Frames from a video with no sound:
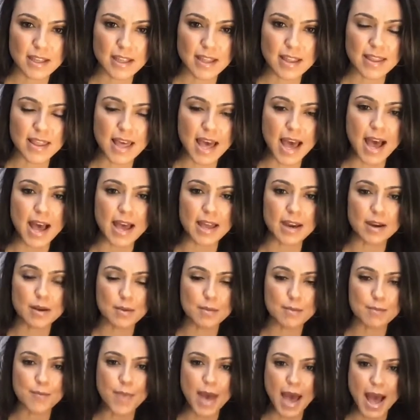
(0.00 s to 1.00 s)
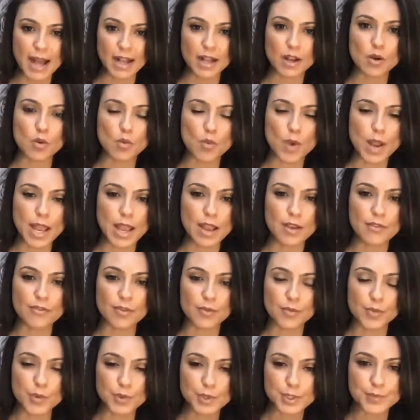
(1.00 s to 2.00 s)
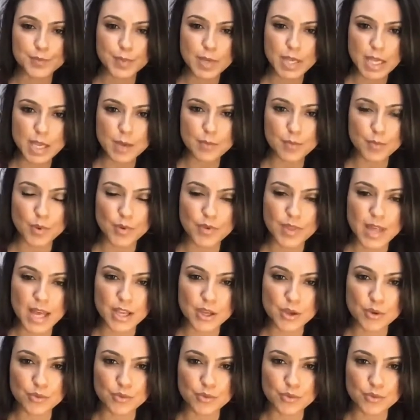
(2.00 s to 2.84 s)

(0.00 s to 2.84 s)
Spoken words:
that back away from those people that you